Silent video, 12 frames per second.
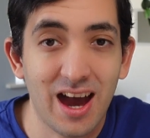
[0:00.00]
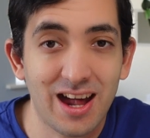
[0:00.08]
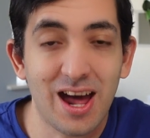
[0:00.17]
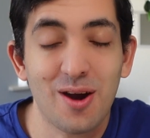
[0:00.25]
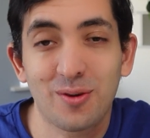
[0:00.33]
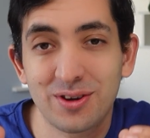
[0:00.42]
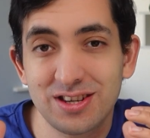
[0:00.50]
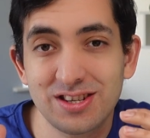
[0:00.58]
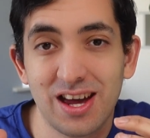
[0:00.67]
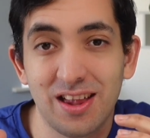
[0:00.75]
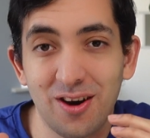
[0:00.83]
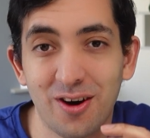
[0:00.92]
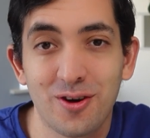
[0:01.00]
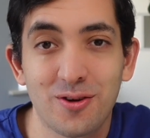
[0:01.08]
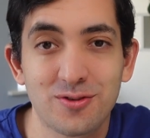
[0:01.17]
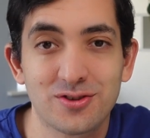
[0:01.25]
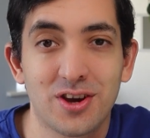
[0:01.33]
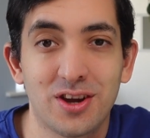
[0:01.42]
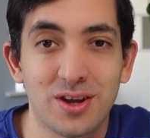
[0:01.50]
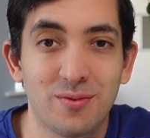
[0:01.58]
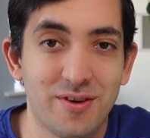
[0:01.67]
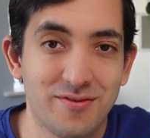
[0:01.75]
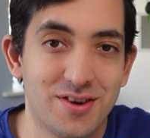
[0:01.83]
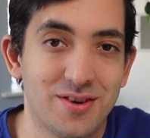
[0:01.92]
And I want to share the whole journey
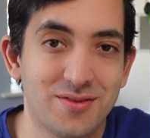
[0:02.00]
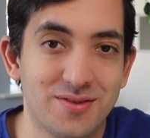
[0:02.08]
with you.